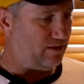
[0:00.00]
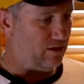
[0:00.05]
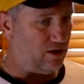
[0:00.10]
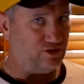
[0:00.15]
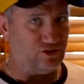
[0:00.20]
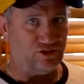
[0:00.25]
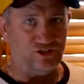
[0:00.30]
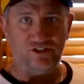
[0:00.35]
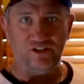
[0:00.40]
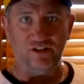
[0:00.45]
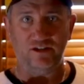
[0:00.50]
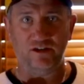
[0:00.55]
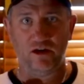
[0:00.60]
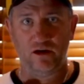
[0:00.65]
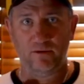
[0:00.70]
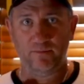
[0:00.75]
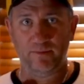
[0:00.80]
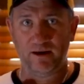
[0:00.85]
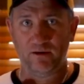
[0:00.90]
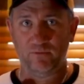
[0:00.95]
I just didn't know
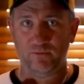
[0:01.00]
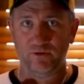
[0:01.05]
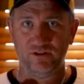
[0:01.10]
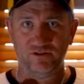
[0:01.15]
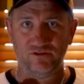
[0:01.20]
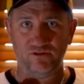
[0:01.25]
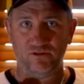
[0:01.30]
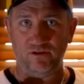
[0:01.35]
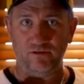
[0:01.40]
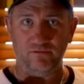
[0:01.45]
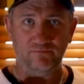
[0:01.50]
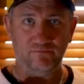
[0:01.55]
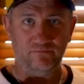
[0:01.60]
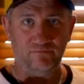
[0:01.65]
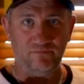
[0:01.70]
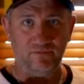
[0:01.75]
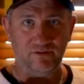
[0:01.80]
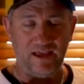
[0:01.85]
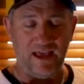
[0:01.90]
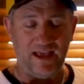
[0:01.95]
about it. We'd sort of
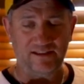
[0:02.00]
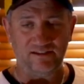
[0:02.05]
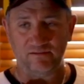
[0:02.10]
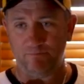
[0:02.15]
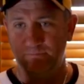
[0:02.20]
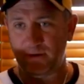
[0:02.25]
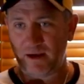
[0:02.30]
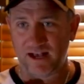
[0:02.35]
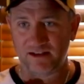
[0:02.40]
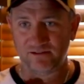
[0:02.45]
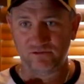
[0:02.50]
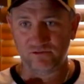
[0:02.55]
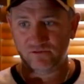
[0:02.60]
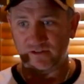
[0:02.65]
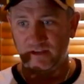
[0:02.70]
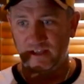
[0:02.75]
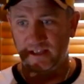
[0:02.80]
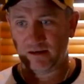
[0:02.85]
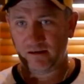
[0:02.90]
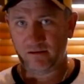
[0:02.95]
had some
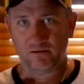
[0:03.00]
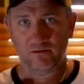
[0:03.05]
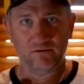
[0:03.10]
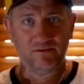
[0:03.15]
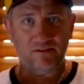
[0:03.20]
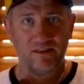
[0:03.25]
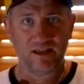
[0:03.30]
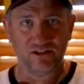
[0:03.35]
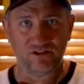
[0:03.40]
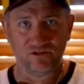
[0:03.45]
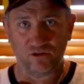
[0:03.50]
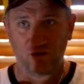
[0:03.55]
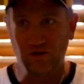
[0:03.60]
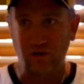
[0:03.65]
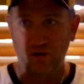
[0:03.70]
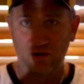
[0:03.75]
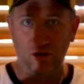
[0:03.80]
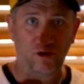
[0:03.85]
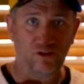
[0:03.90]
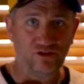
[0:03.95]
parcels and they'd sort of
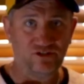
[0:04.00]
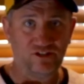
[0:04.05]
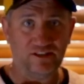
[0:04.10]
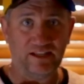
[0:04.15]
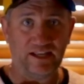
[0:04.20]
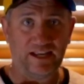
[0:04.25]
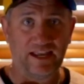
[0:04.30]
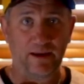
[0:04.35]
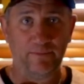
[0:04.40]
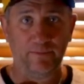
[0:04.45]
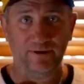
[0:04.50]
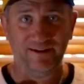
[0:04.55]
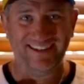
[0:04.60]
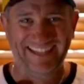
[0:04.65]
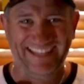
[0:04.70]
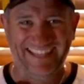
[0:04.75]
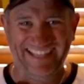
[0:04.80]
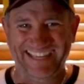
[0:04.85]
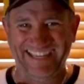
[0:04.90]
got lost in the cupboard.